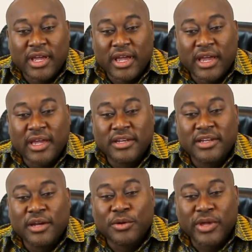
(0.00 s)
and
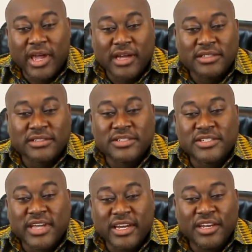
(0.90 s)
they are looking at
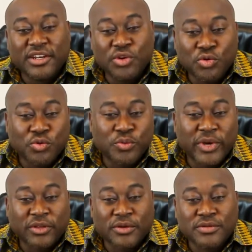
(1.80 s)
designing new
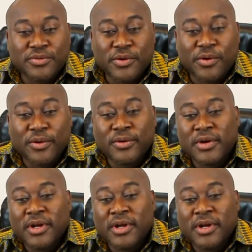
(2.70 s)
methods for